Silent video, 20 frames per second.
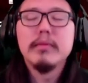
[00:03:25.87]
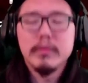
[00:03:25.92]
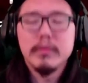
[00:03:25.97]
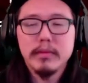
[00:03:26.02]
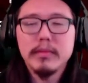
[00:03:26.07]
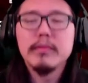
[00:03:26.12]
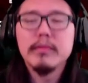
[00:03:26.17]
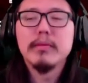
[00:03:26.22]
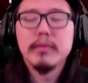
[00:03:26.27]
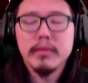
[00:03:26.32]

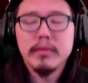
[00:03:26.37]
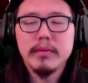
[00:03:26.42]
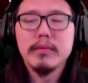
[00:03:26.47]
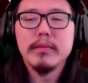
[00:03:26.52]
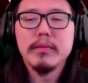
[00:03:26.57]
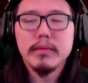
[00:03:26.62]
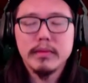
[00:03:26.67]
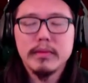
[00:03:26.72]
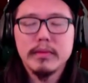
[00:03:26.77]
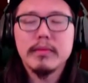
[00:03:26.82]

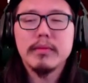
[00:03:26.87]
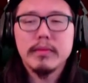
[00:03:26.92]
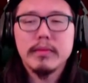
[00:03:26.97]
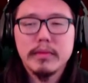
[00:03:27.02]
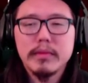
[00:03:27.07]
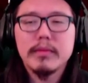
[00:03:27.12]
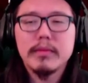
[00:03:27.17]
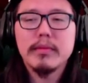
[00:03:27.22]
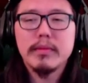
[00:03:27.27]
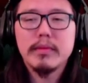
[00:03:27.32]

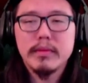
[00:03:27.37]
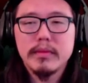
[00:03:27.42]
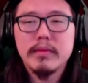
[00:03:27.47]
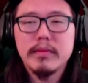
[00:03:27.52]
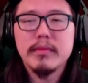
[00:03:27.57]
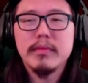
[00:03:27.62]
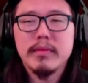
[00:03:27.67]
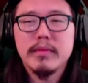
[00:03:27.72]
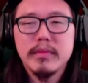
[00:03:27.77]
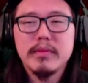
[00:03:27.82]

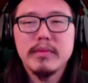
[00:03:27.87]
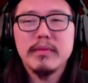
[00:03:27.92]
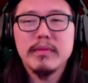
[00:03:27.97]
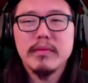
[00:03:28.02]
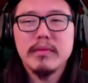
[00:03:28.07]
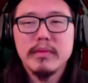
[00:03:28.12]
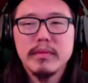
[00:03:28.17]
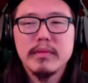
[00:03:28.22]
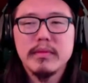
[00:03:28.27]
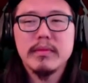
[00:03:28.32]

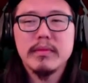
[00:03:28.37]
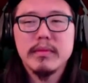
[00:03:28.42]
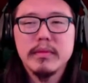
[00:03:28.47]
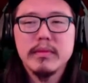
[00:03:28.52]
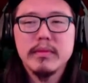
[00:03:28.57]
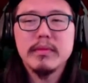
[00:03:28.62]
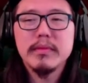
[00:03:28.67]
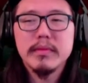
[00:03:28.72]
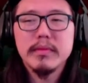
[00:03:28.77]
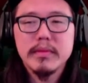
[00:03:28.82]

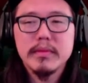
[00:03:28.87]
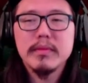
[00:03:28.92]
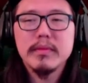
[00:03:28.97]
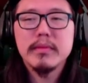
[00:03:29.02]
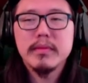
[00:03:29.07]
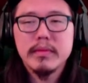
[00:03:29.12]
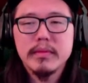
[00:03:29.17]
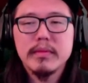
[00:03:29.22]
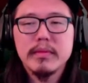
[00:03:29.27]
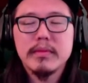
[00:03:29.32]

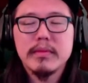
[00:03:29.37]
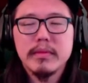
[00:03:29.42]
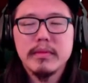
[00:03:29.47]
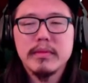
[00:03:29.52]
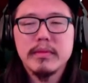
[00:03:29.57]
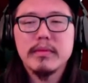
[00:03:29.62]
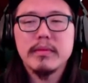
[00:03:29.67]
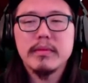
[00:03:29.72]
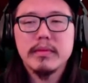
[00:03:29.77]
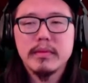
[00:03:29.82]

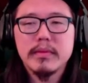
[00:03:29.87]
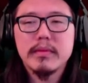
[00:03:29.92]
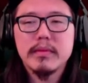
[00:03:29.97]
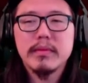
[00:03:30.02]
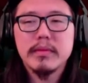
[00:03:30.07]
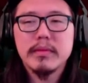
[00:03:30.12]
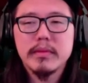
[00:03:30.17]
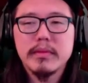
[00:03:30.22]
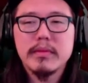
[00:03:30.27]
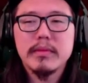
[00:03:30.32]

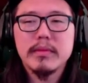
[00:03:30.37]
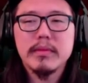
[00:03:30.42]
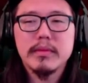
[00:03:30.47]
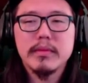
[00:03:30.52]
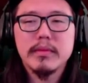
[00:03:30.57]
No words are spoken by the person on screen.